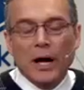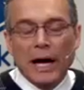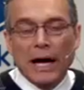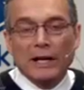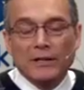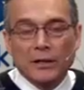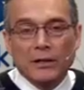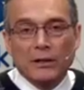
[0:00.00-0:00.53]

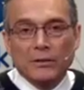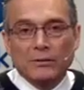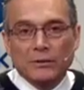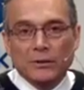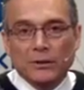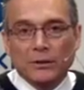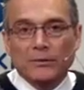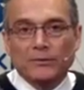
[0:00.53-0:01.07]
had to
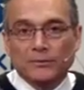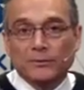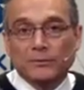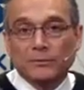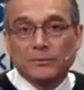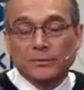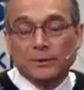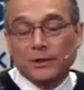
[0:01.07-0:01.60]

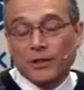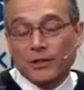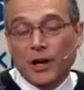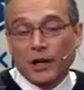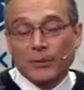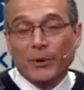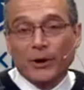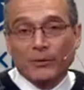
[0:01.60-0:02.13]
can you
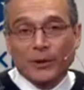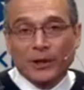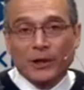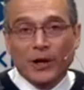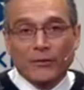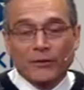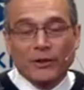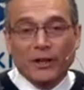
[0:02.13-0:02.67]
talk about
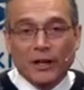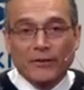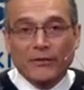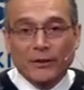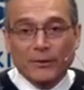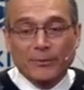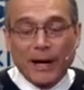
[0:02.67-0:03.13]
recovery?